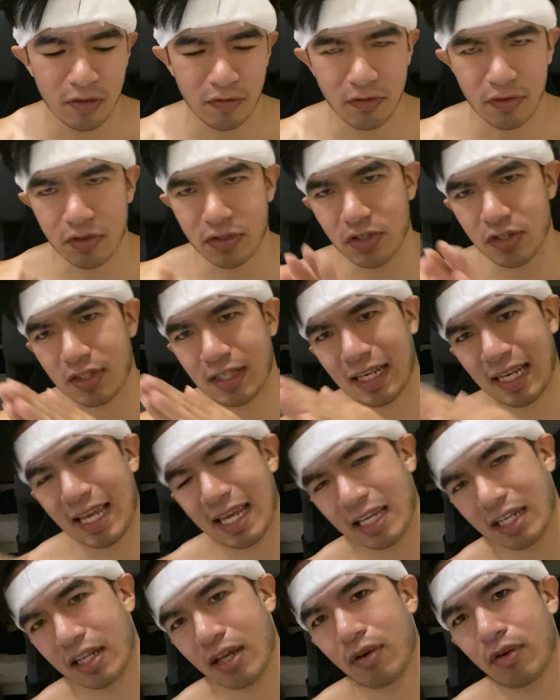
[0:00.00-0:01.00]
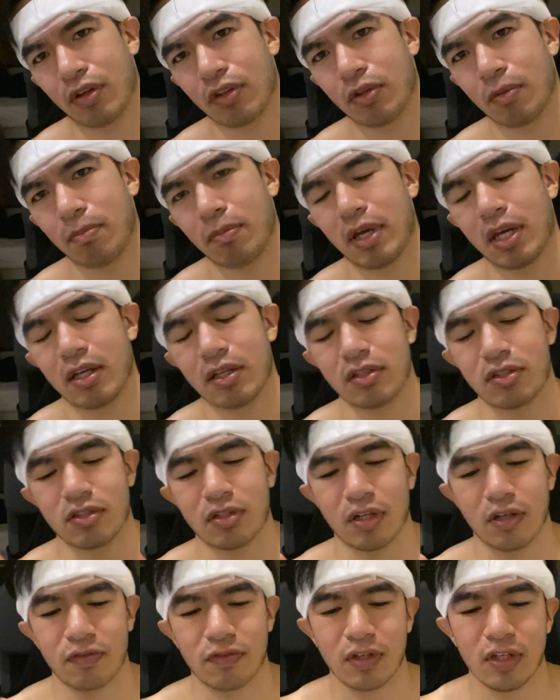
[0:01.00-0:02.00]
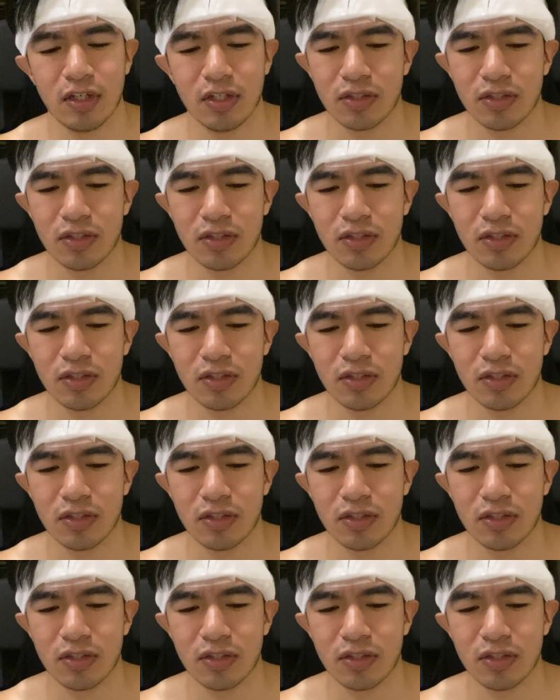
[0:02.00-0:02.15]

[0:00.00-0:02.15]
versus laying down on the bed and stuff.